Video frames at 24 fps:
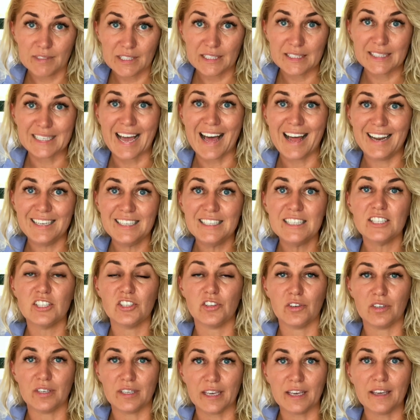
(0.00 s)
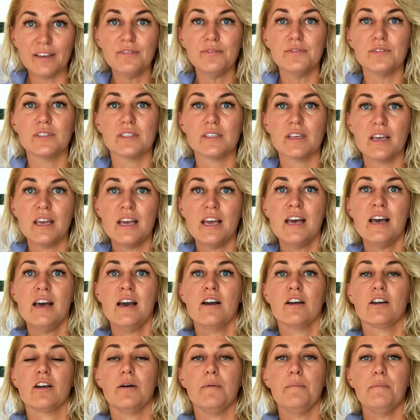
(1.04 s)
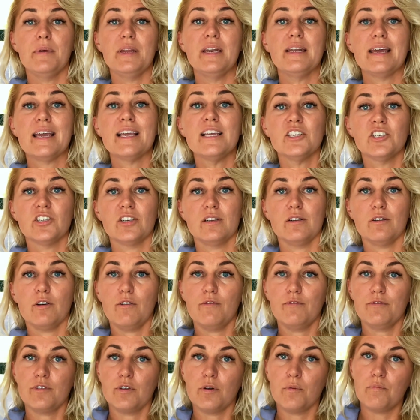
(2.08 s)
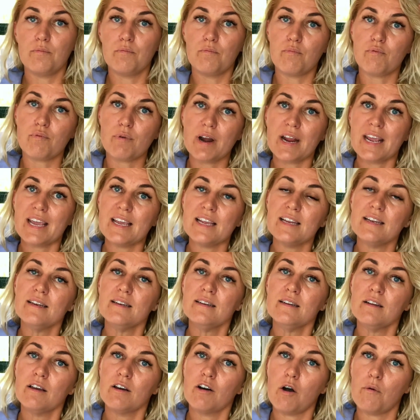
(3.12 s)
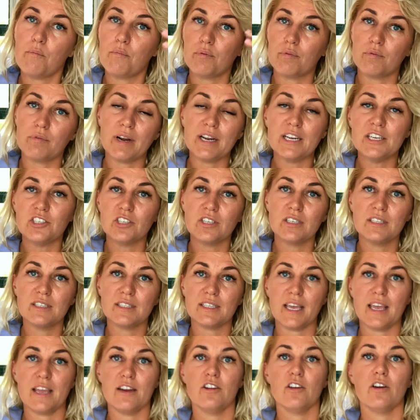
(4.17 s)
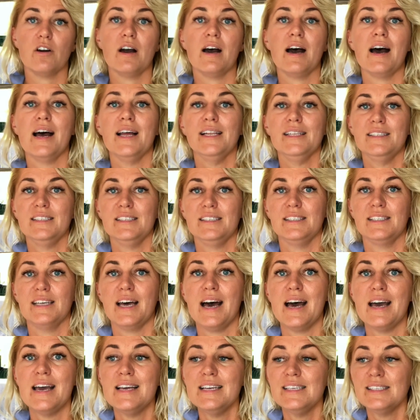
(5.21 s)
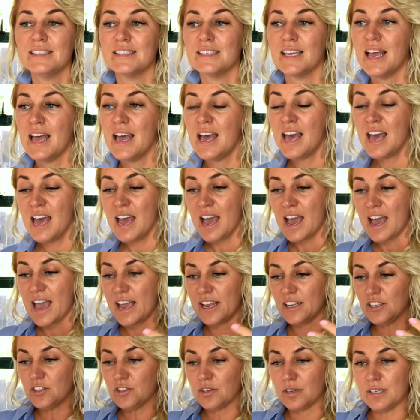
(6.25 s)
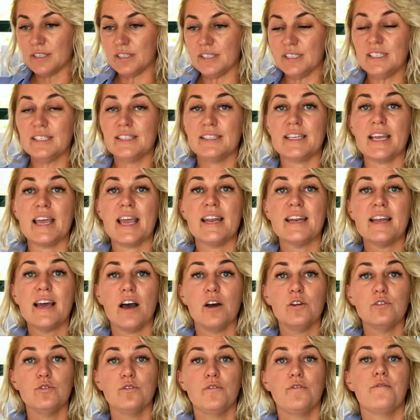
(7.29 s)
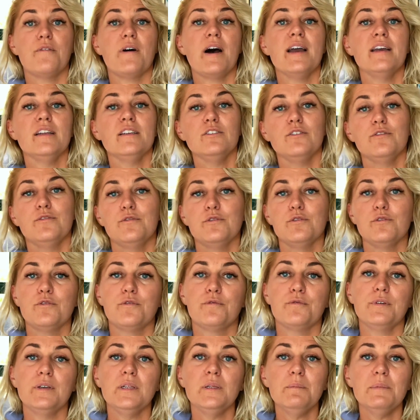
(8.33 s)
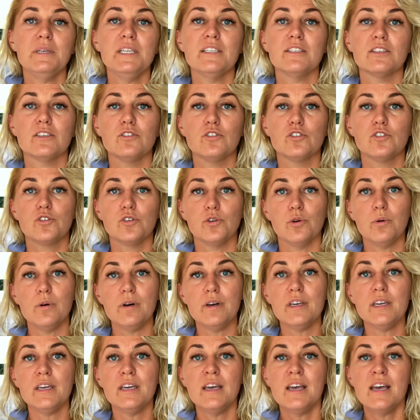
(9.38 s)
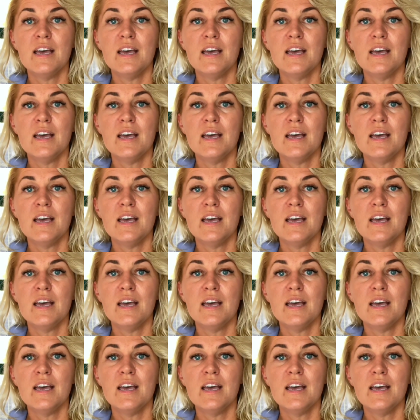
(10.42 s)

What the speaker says: talents, your gifts, combination of your brain operations and your heart desires, and to understand how to find your fulfillment and joy,